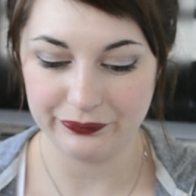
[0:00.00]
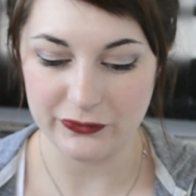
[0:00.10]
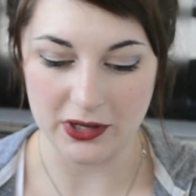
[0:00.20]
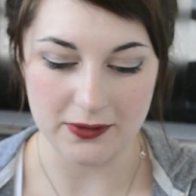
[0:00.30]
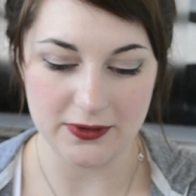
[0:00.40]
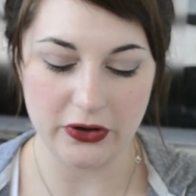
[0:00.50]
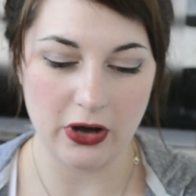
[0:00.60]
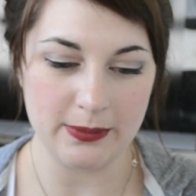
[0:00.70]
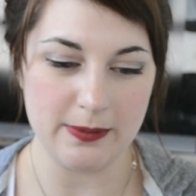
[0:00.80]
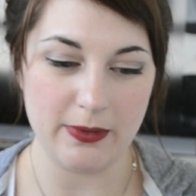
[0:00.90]
So if you
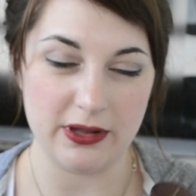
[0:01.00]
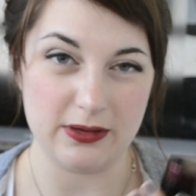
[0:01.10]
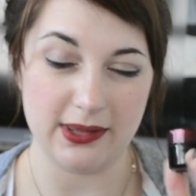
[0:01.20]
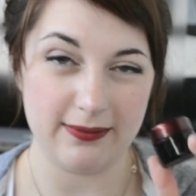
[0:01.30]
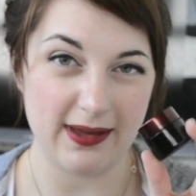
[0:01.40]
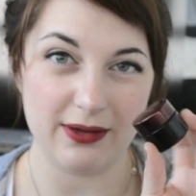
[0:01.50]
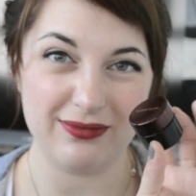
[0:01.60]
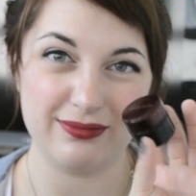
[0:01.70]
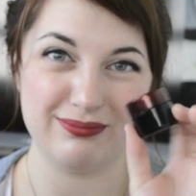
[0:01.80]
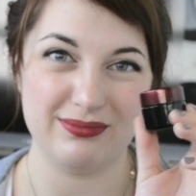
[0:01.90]
can't be bothered with faff,
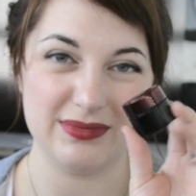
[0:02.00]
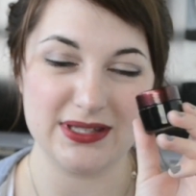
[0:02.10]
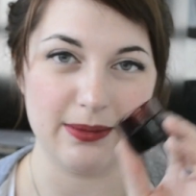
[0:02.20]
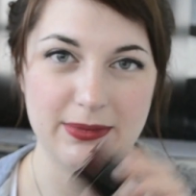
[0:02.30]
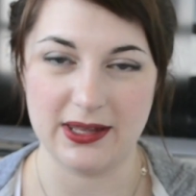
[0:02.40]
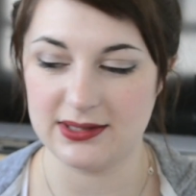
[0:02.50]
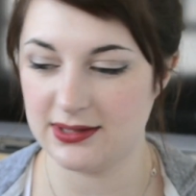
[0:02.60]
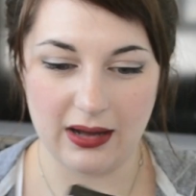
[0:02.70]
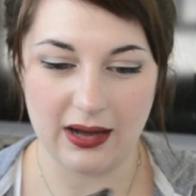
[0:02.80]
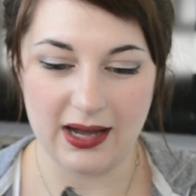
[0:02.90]
skip
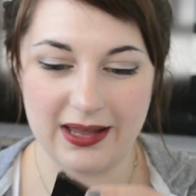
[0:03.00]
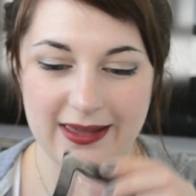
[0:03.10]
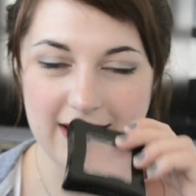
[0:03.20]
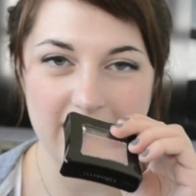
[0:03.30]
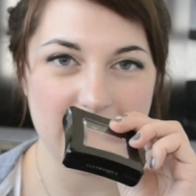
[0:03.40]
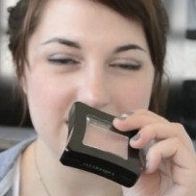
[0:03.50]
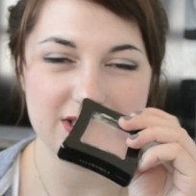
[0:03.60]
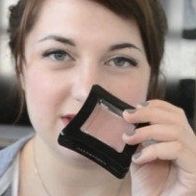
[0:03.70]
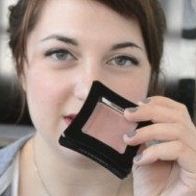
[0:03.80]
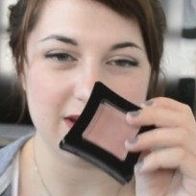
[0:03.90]
this. I
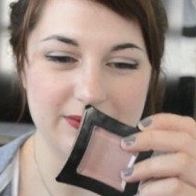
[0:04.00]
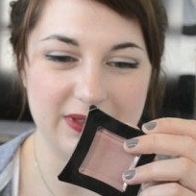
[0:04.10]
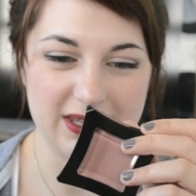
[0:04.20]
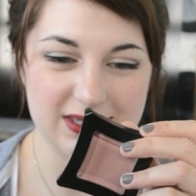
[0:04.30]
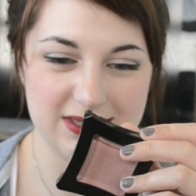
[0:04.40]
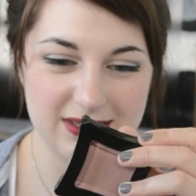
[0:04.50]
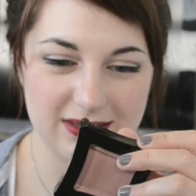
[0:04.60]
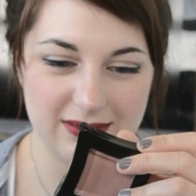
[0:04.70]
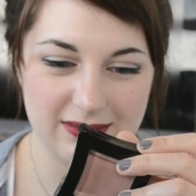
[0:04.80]
just love this.